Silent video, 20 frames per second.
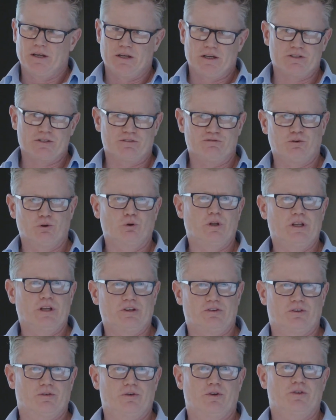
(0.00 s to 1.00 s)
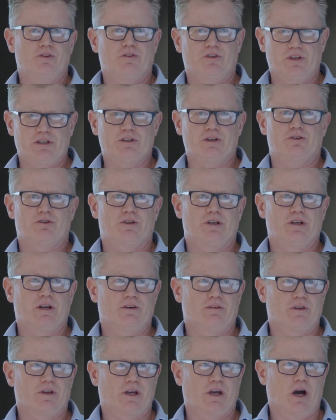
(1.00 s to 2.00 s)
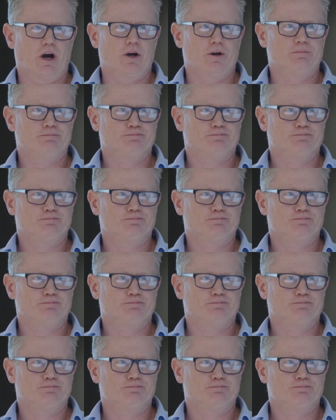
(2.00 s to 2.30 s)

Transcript: is a full list of who's signatory of the code.